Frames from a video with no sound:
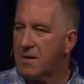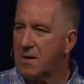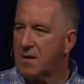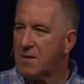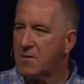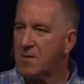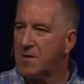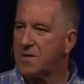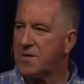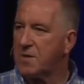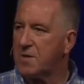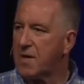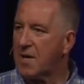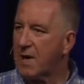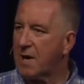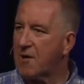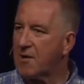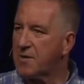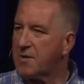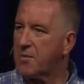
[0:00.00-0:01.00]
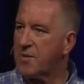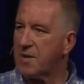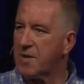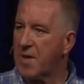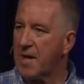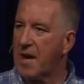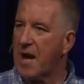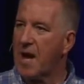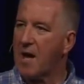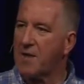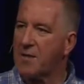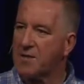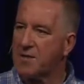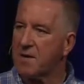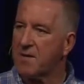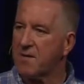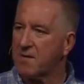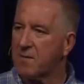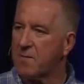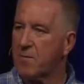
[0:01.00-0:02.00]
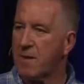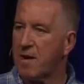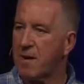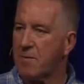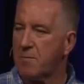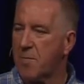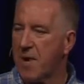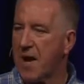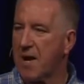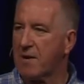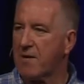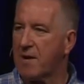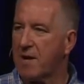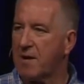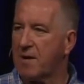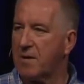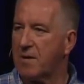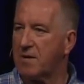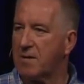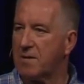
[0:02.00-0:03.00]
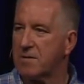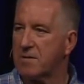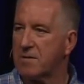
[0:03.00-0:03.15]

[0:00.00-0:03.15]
And the reason that I always bring that out is that from my background,